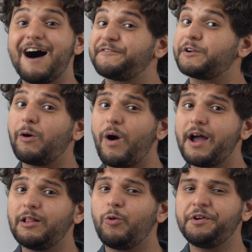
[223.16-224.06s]
After a
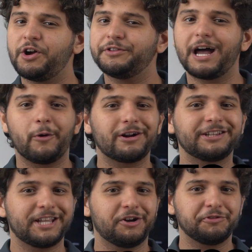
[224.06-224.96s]
while, we got our
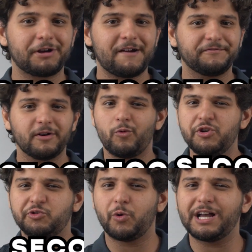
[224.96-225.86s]
second draft,
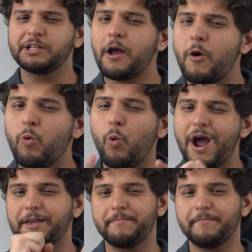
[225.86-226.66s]
which was way